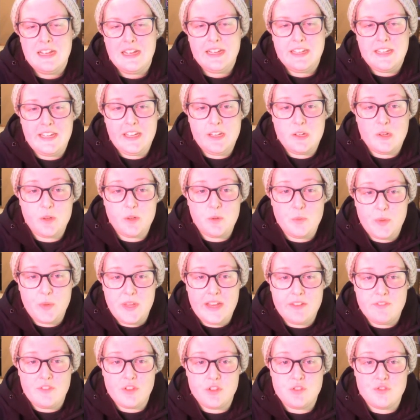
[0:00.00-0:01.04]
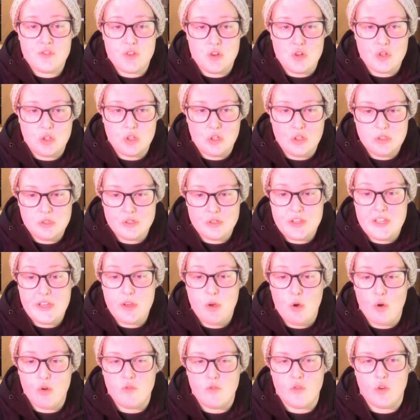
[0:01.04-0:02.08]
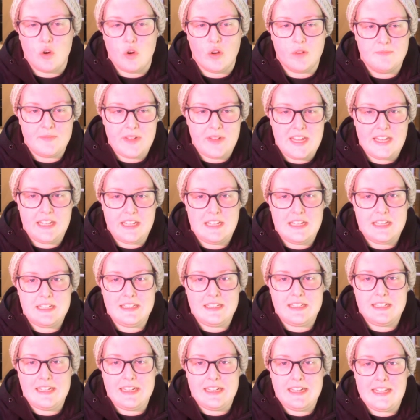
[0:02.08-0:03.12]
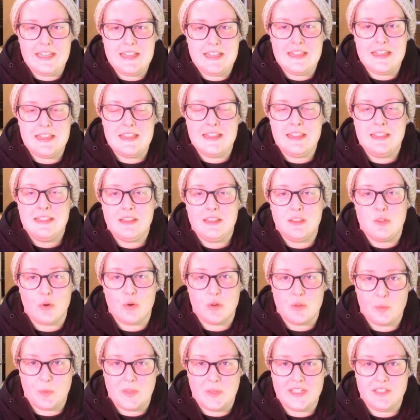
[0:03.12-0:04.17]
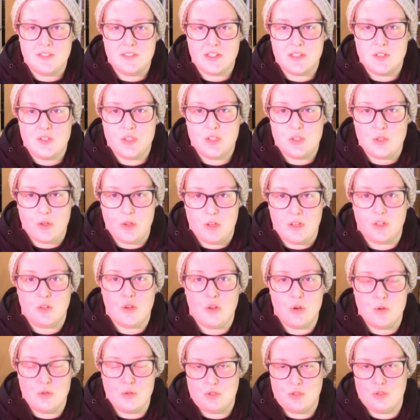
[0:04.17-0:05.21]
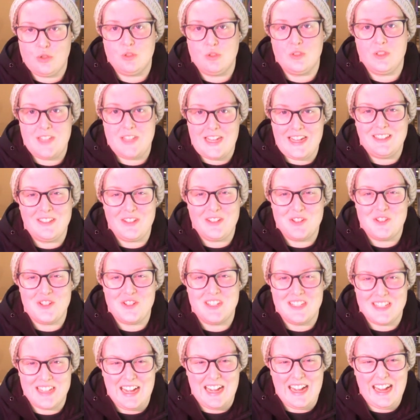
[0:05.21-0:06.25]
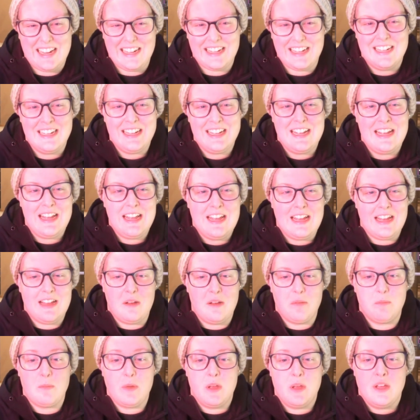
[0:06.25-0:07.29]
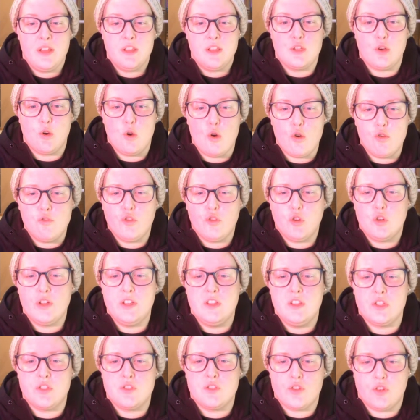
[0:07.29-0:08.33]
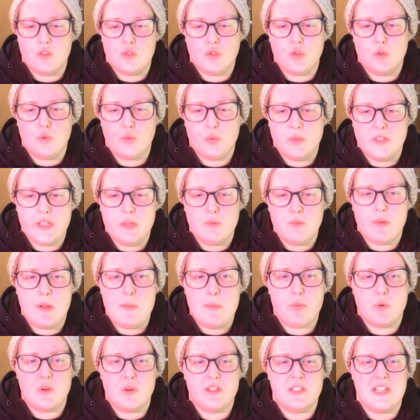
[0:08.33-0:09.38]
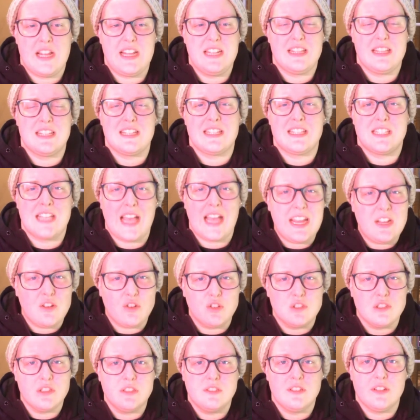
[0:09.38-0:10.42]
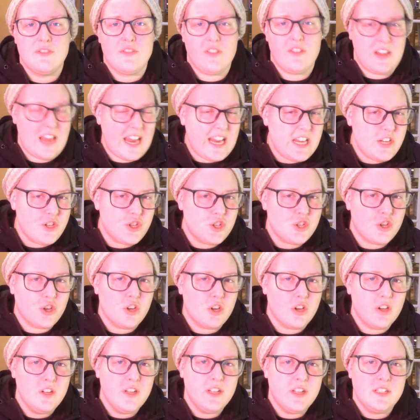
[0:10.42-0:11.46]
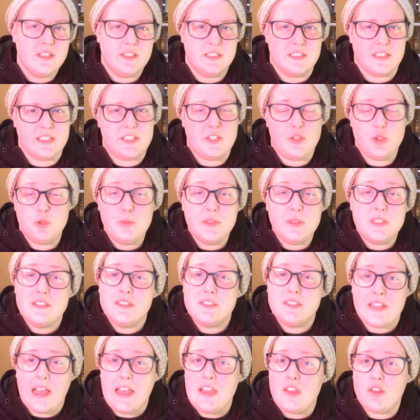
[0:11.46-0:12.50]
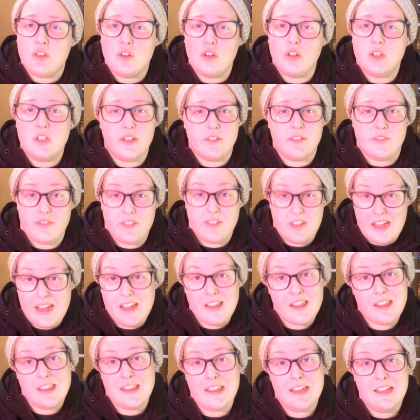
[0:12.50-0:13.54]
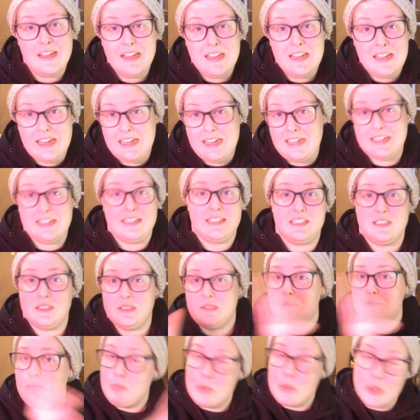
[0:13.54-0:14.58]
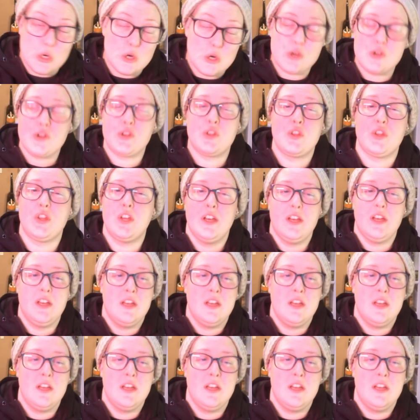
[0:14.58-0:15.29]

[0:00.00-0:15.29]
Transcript: Here we have the circle or the oval, and in Northwest Coastal Salish design, the oval and the circle really represent the cycles of nature, the human cycle of death and birth,